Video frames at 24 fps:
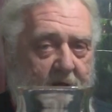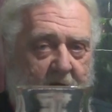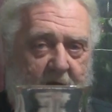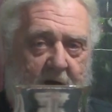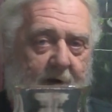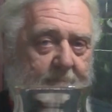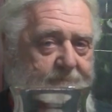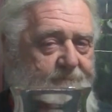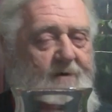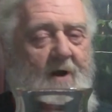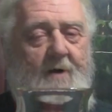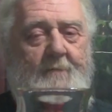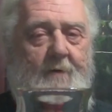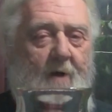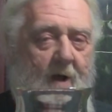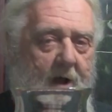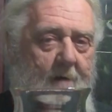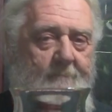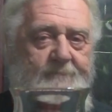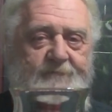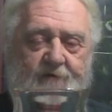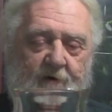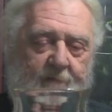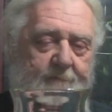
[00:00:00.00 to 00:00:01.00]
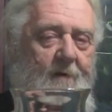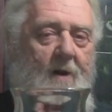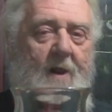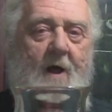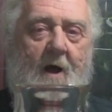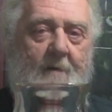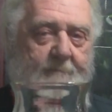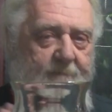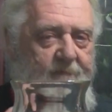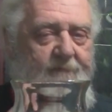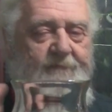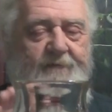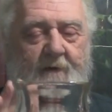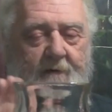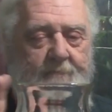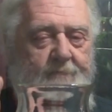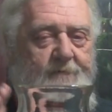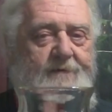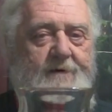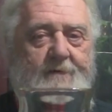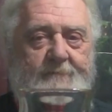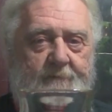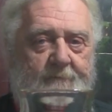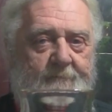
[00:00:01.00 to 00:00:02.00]
hop, double hop, triple hop, and
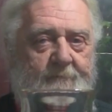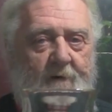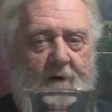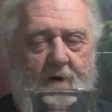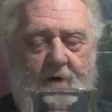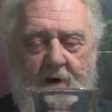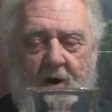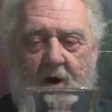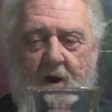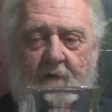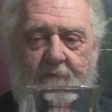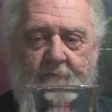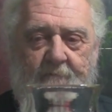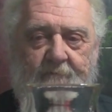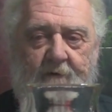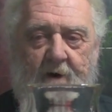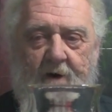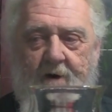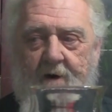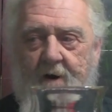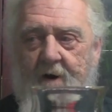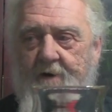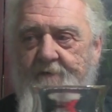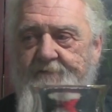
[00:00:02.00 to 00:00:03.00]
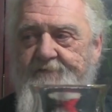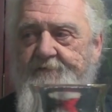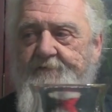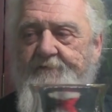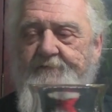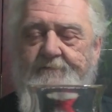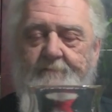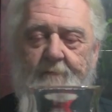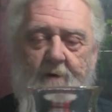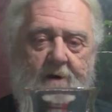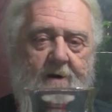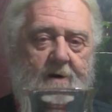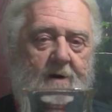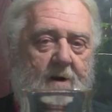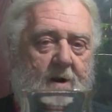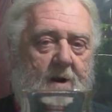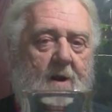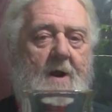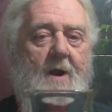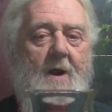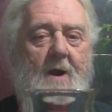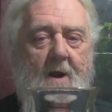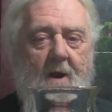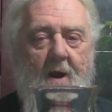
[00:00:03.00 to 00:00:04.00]
several different vari other variations. But
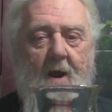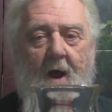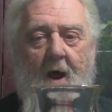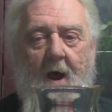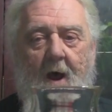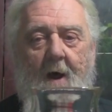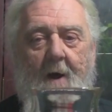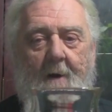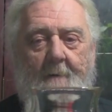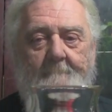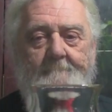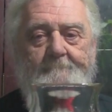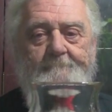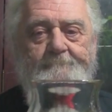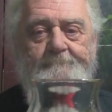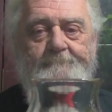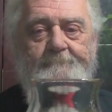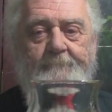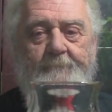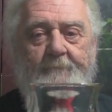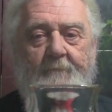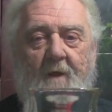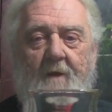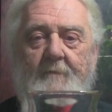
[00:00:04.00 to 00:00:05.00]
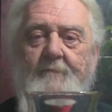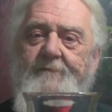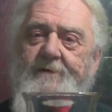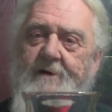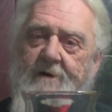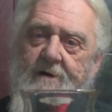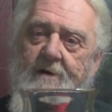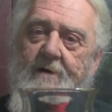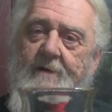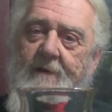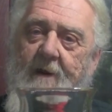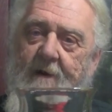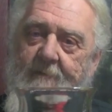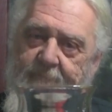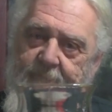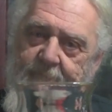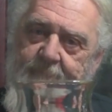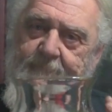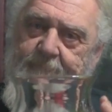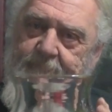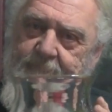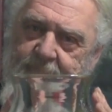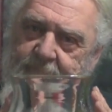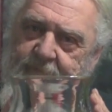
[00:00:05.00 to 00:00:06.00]
uh, evidently they
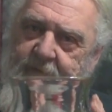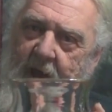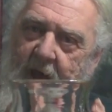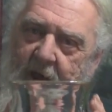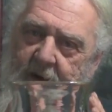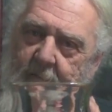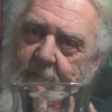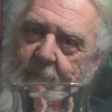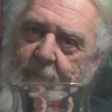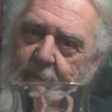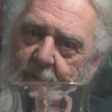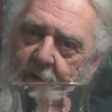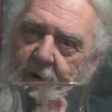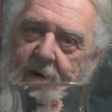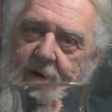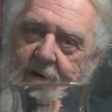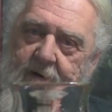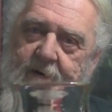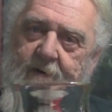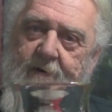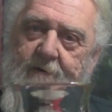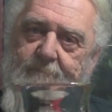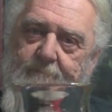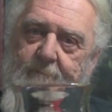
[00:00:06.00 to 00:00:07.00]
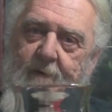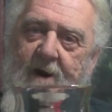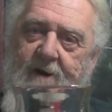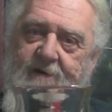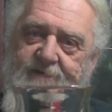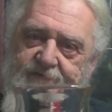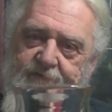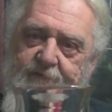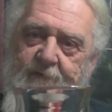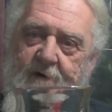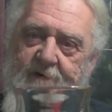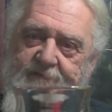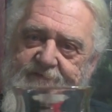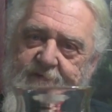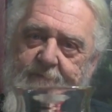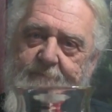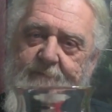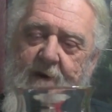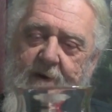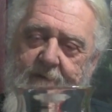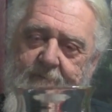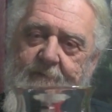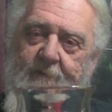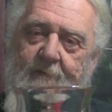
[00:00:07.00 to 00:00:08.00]
got a really good base
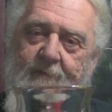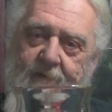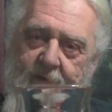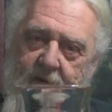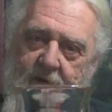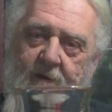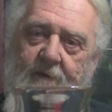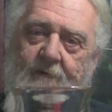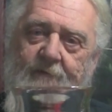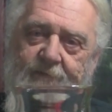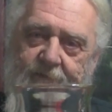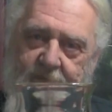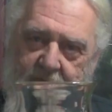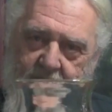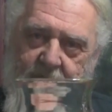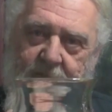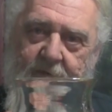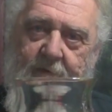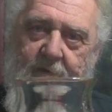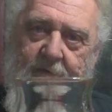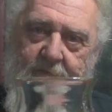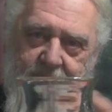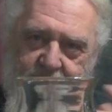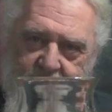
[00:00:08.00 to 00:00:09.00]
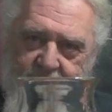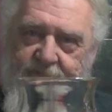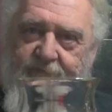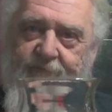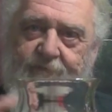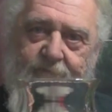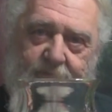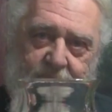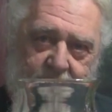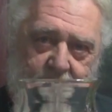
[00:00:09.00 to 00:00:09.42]
recipe for this and they're just